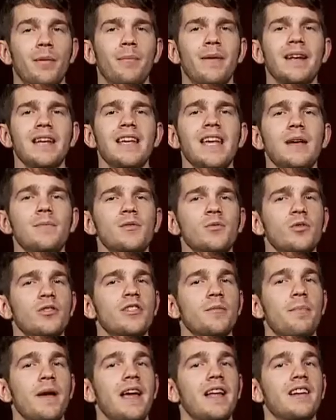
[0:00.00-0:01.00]
But many games will
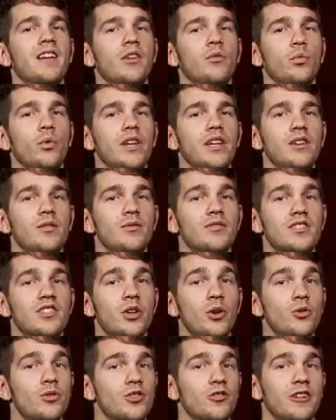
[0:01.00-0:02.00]
depend on Wii U's
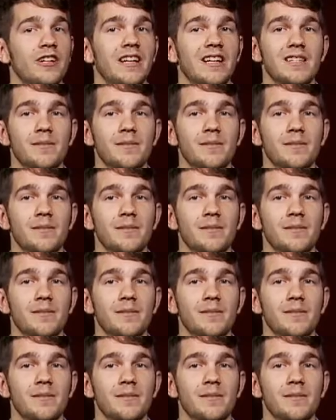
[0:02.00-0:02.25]
two-screen